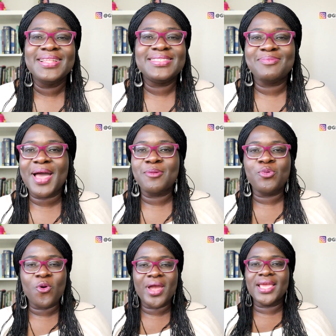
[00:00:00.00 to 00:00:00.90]
to my
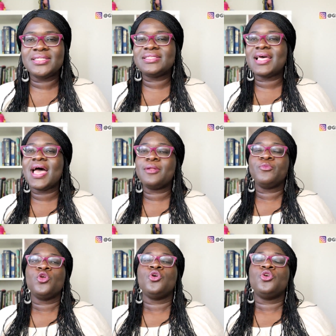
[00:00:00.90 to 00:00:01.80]
point that
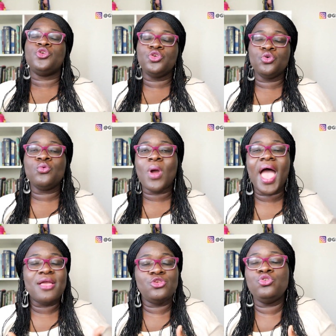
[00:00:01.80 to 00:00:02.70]
You,
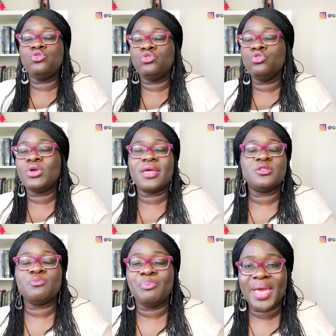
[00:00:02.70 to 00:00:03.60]
you you
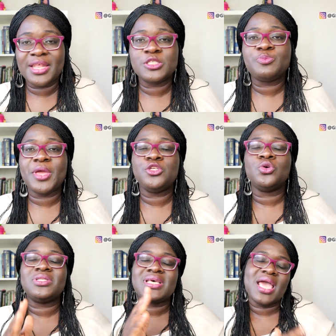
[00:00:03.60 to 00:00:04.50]
can better spend
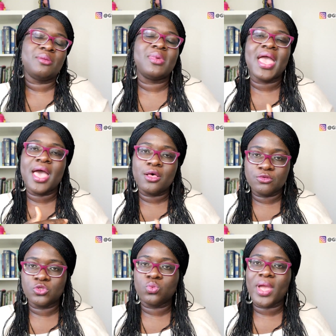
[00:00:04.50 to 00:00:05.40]
your time
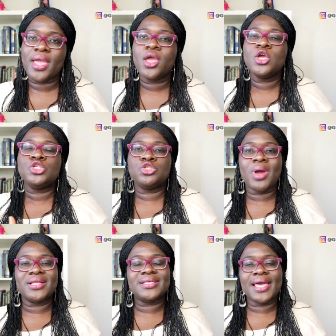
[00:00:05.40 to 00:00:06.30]
elsewhere
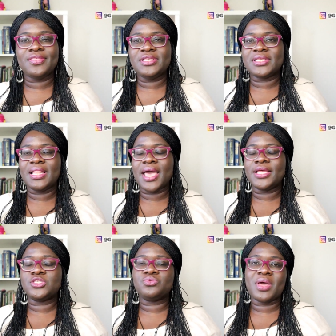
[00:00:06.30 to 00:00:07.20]
trying to get these
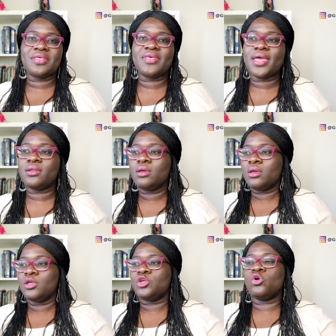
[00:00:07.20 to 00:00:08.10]
clients, rather than,
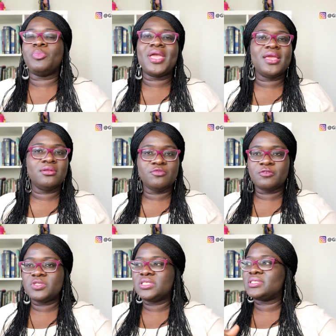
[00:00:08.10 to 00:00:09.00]
you know, paying
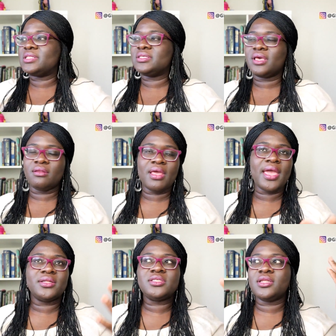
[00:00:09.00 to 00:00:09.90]
fifteen cents a
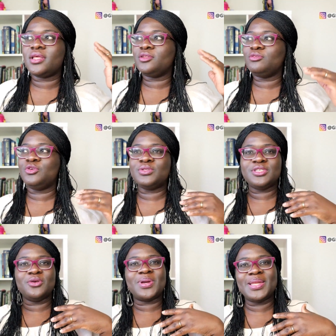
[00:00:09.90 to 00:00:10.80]
connect and then
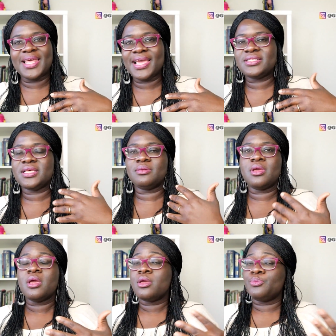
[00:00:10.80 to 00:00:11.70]
using your connects,
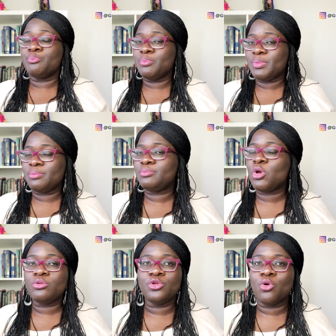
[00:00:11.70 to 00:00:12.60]
and,
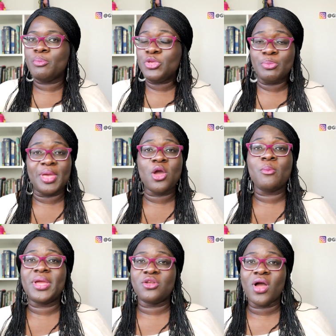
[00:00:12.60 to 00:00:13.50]
you know, you may
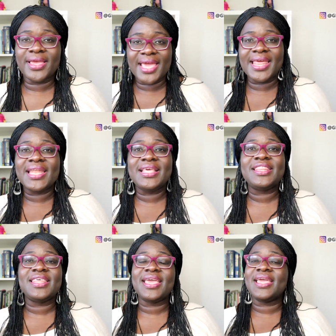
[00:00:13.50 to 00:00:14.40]
or may not get
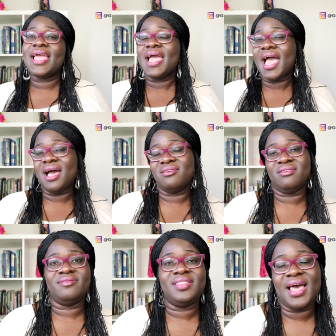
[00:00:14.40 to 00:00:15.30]
anything out
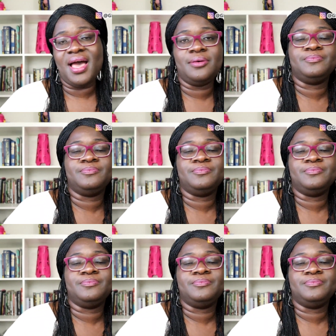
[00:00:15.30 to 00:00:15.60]
of that.